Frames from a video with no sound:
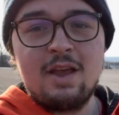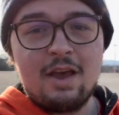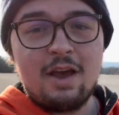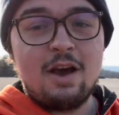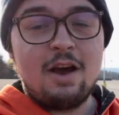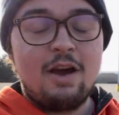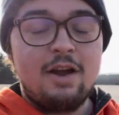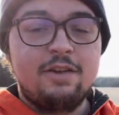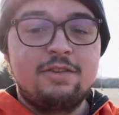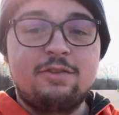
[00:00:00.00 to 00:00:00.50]

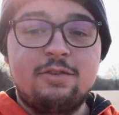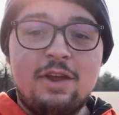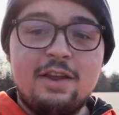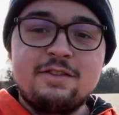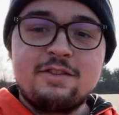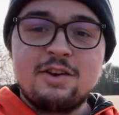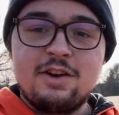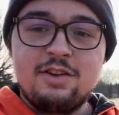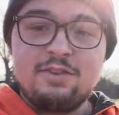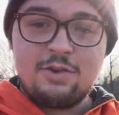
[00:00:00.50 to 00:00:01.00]
Alright, so that's
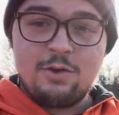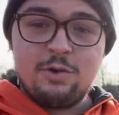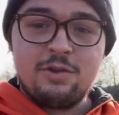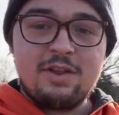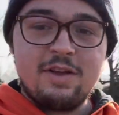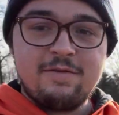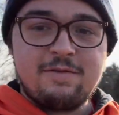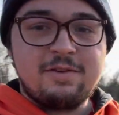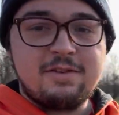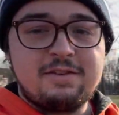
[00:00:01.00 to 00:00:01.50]
going to do it
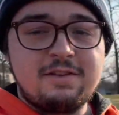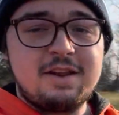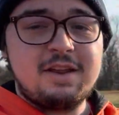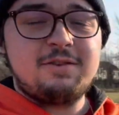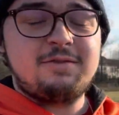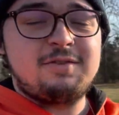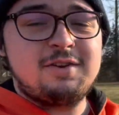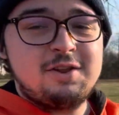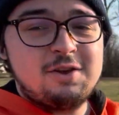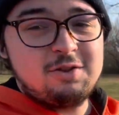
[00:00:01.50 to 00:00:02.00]
then for
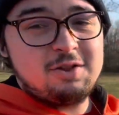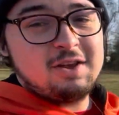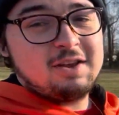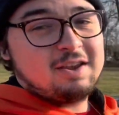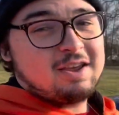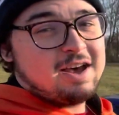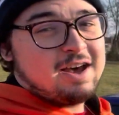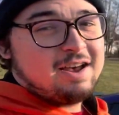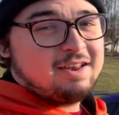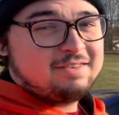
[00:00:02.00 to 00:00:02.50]
today's video then,
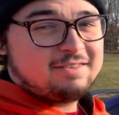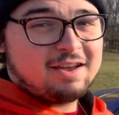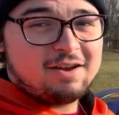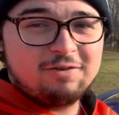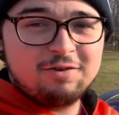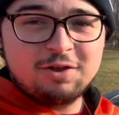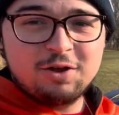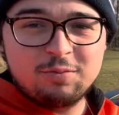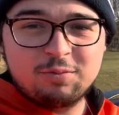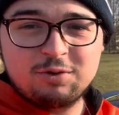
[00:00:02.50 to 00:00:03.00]
guys. I
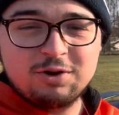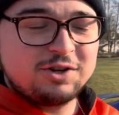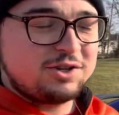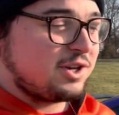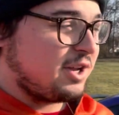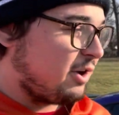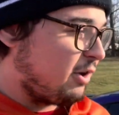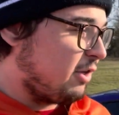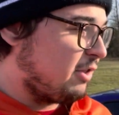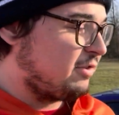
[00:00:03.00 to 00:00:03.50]
really
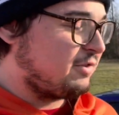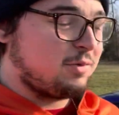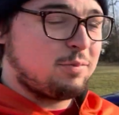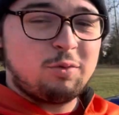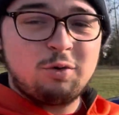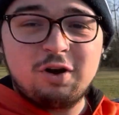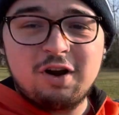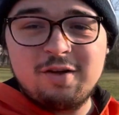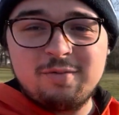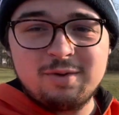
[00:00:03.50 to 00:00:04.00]
appreciate all the
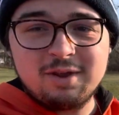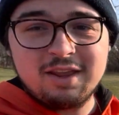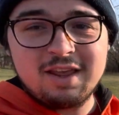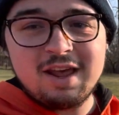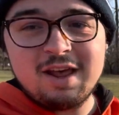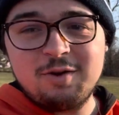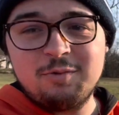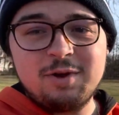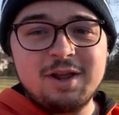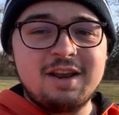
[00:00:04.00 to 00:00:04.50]
support I've been
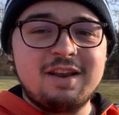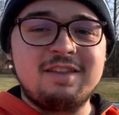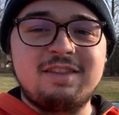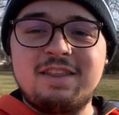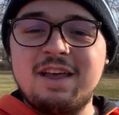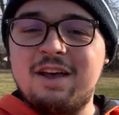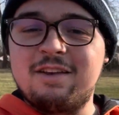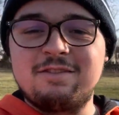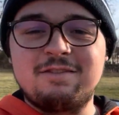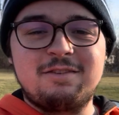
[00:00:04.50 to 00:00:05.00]
getting. We hit
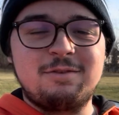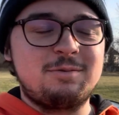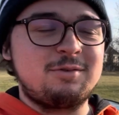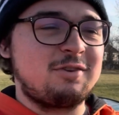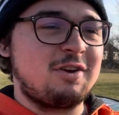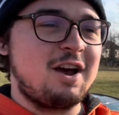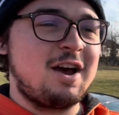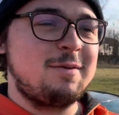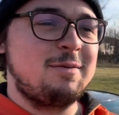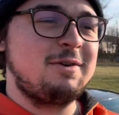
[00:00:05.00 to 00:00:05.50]
1,000
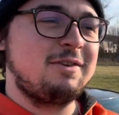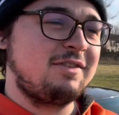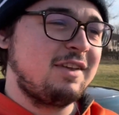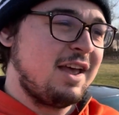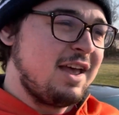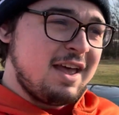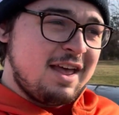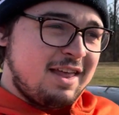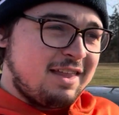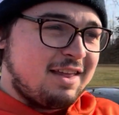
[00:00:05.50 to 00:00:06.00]
subscribers.
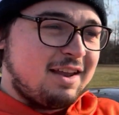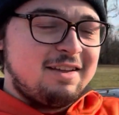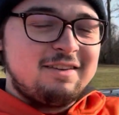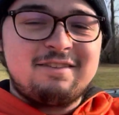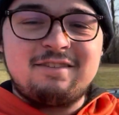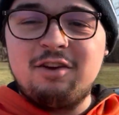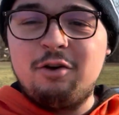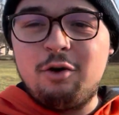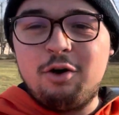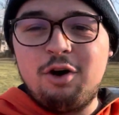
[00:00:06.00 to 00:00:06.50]
That is
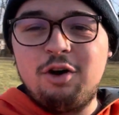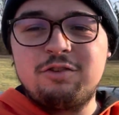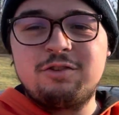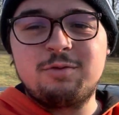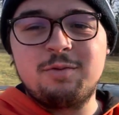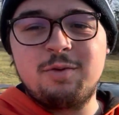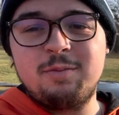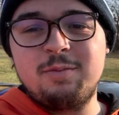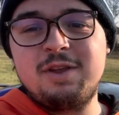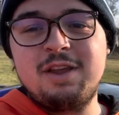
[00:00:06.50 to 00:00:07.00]
so
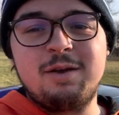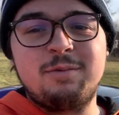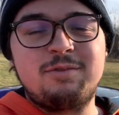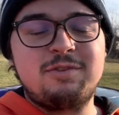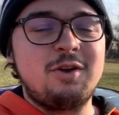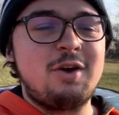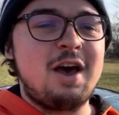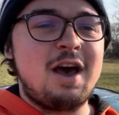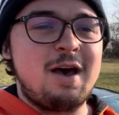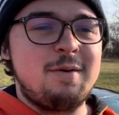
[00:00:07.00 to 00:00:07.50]
awesome to me. I'm
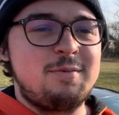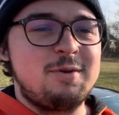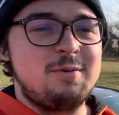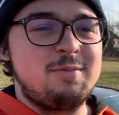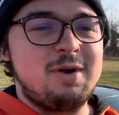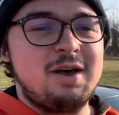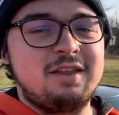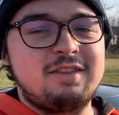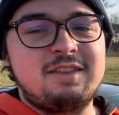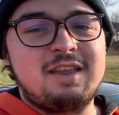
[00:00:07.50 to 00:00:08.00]
so happy
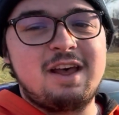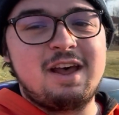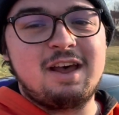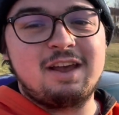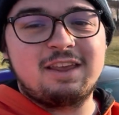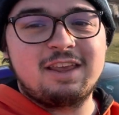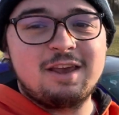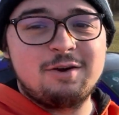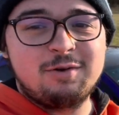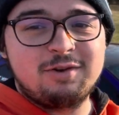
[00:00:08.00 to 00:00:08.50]
about that. I
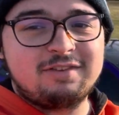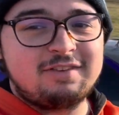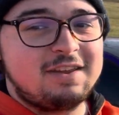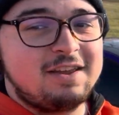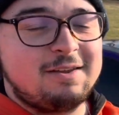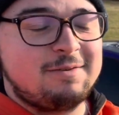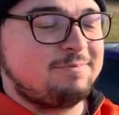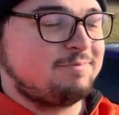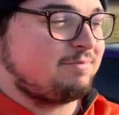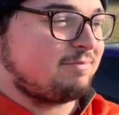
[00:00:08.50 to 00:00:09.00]
can't wait to
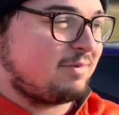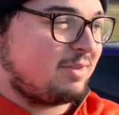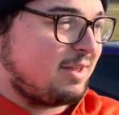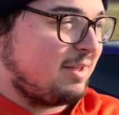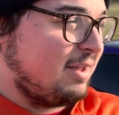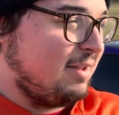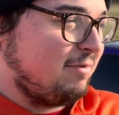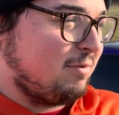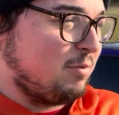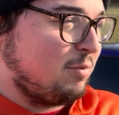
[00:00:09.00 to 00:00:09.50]
hit
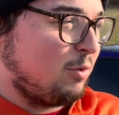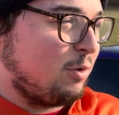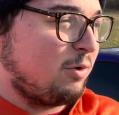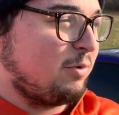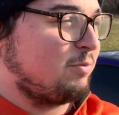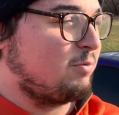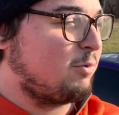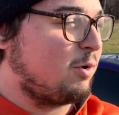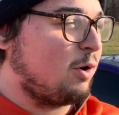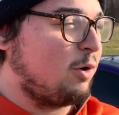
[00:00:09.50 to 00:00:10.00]
even more
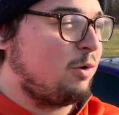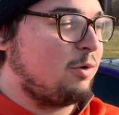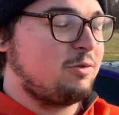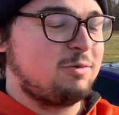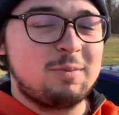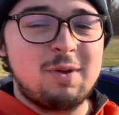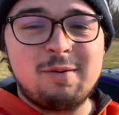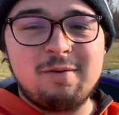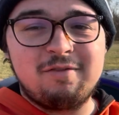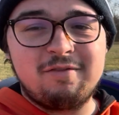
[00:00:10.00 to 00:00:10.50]
goals,
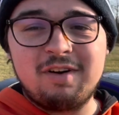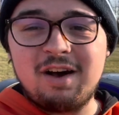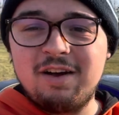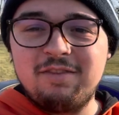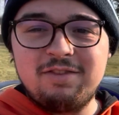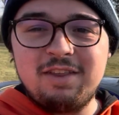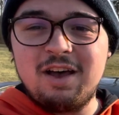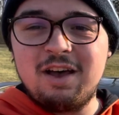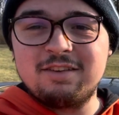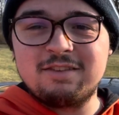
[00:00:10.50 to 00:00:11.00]
maybe
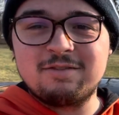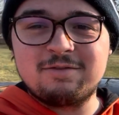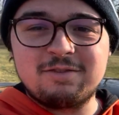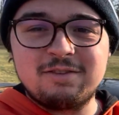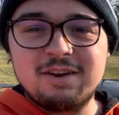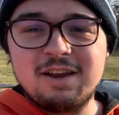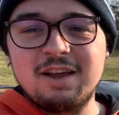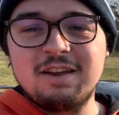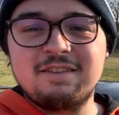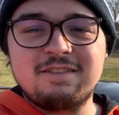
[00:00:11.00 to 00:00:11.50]
5,000 for
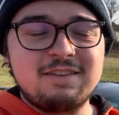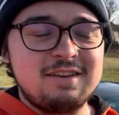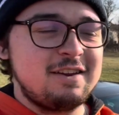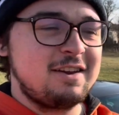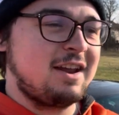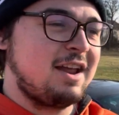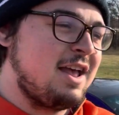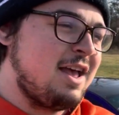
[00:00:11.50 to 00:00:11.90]
next year.